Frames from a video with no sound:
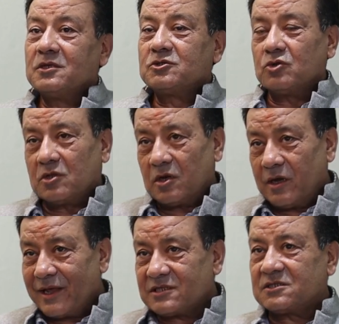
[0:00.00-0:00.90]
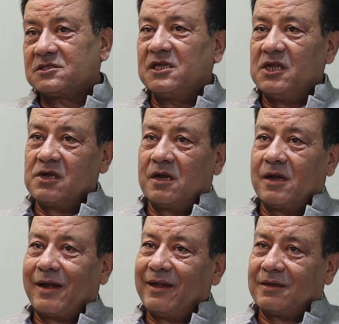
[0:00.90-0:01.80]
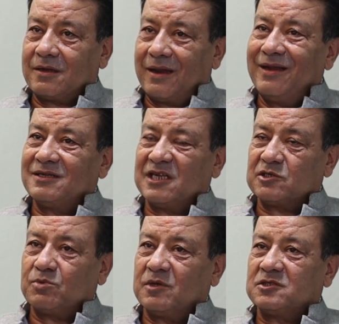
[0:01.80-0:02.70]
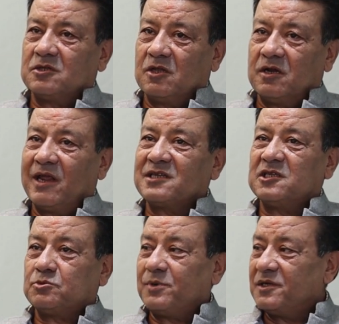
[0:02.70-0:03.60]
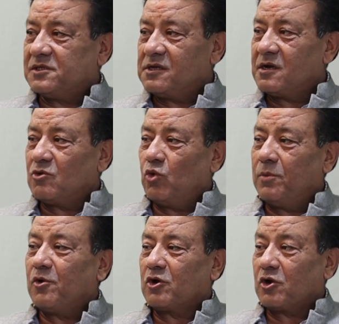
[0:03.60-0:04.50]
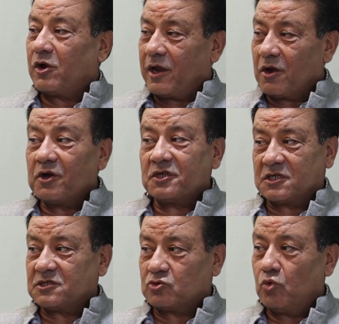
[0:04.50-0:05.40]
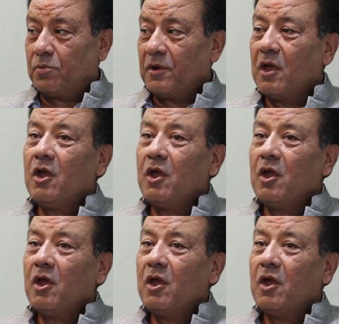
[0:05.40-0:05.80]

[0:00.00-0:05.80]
So the next season, right in six months, the next spring season, we brought our reconnaissance group.